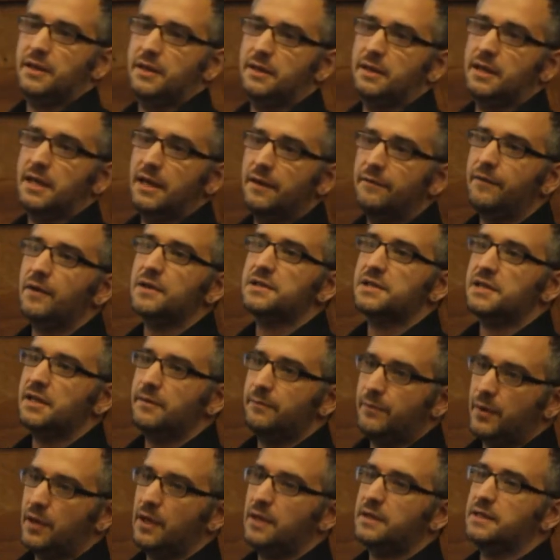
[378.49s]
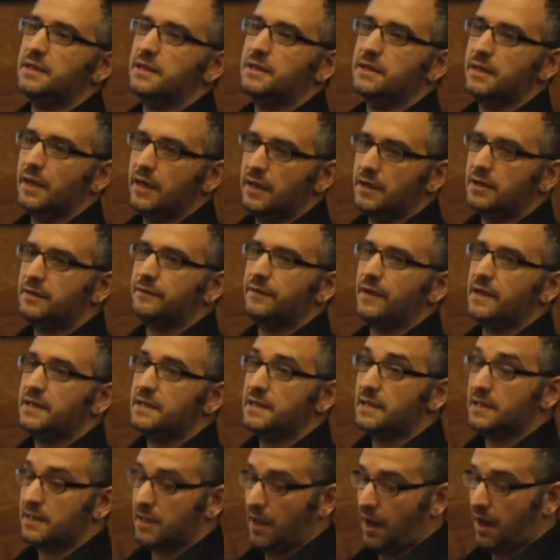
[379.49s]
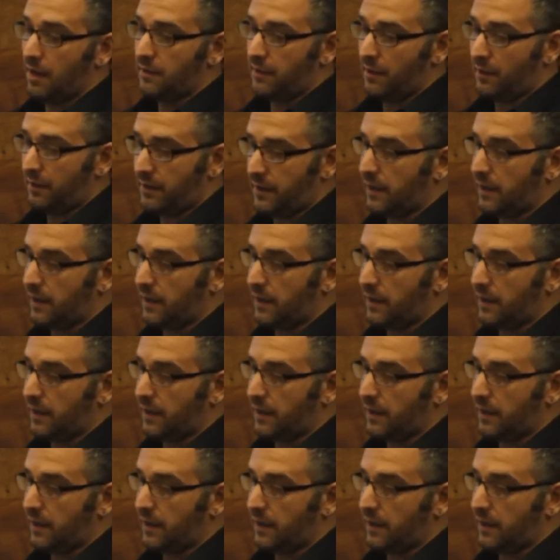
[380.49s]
They give us the ability to interface into other